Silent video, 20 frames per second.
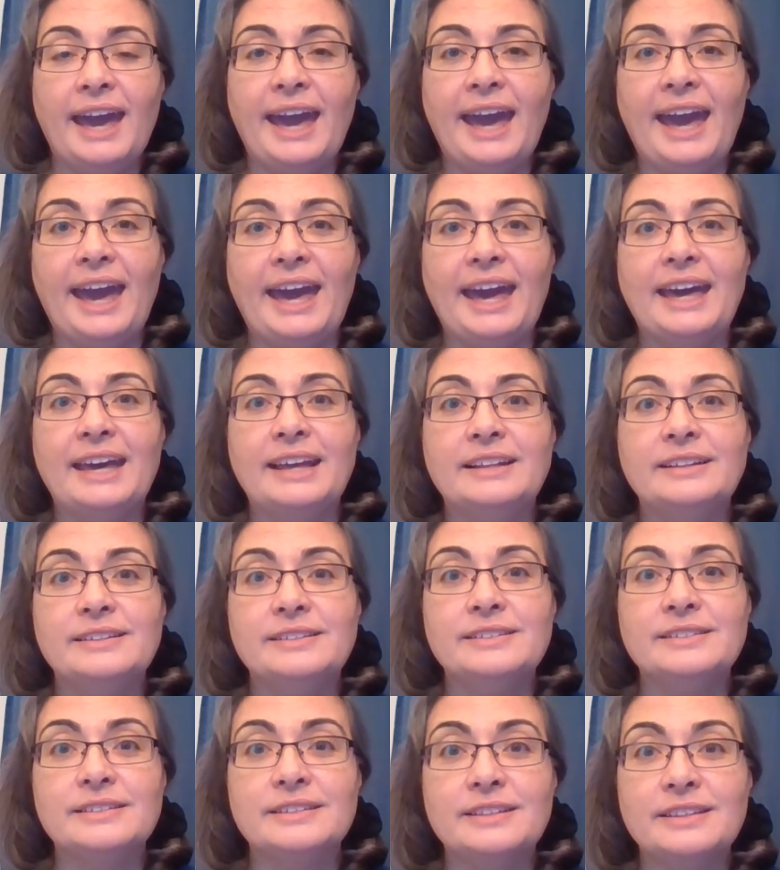
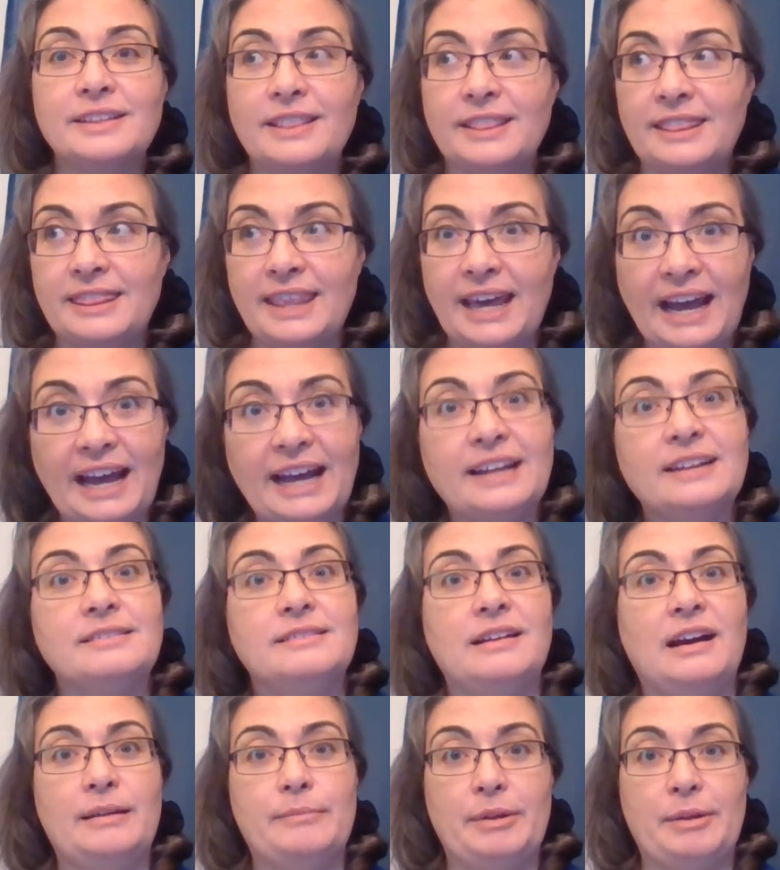And that
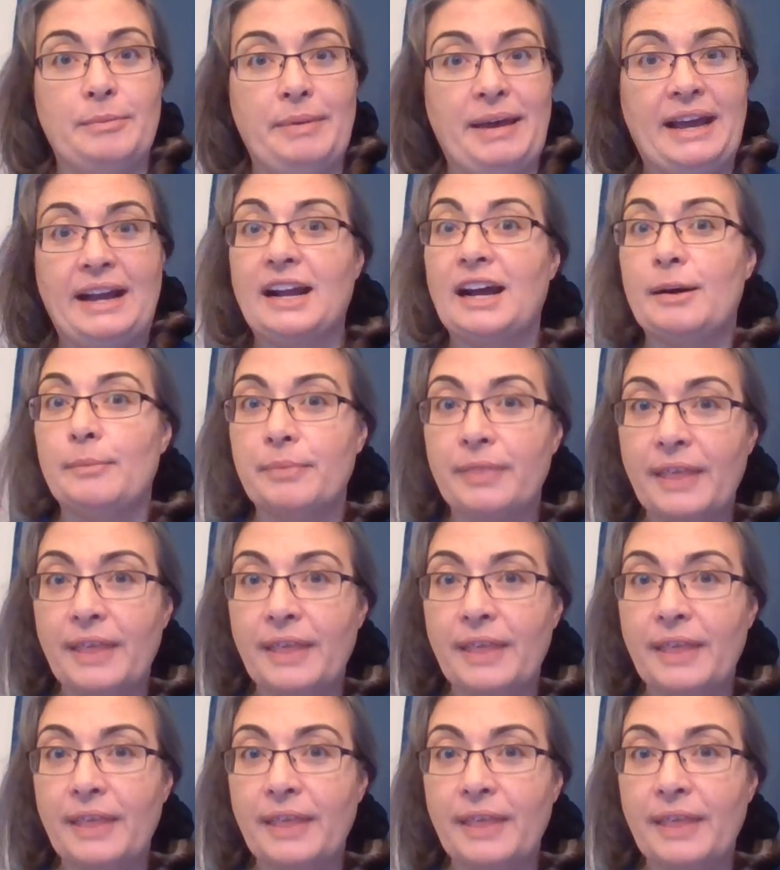got my back up.